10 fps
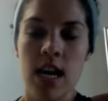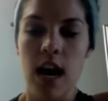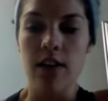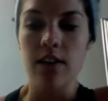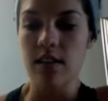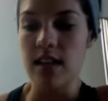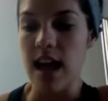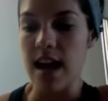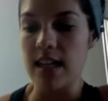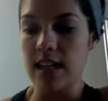Other than
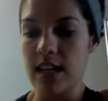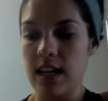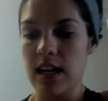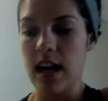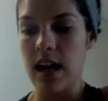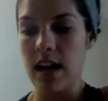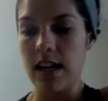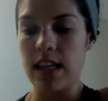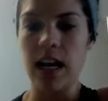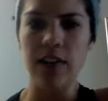that, uh, I
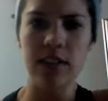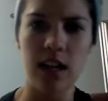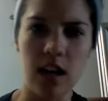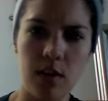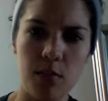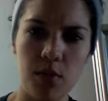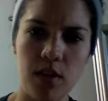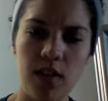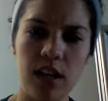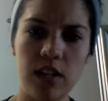think I've said on
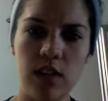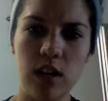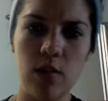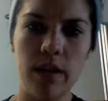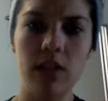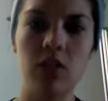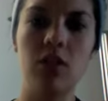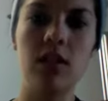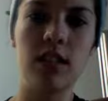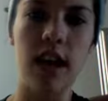previous video
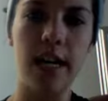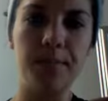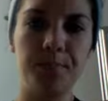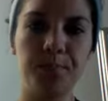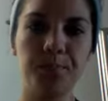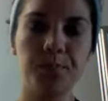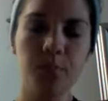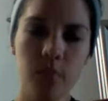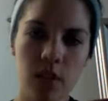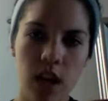messages that
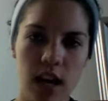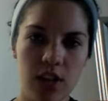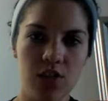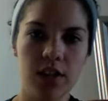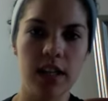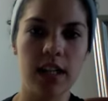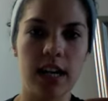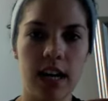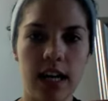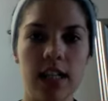I drink
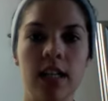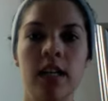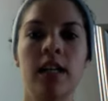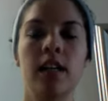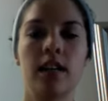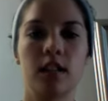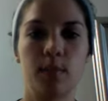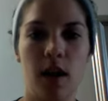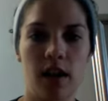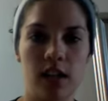uh,
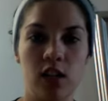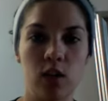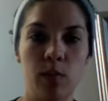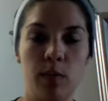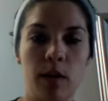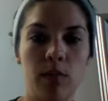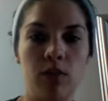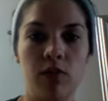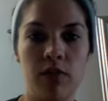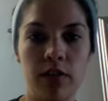Gaspari Super Pump
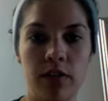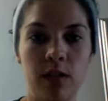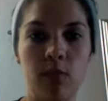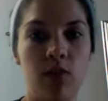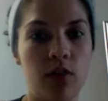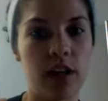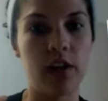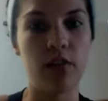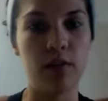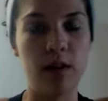250 before I
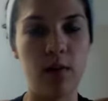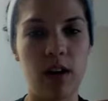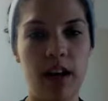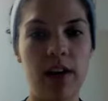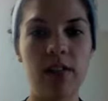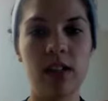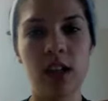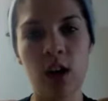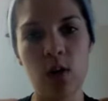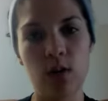go for my workouts,
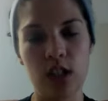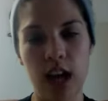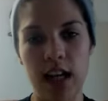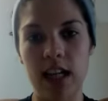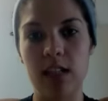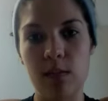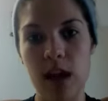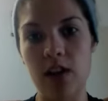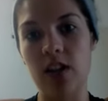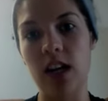which kind of gets me
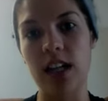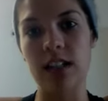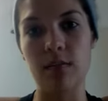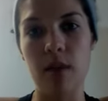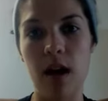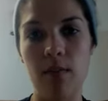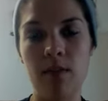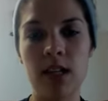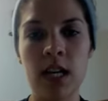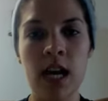energized and pumped.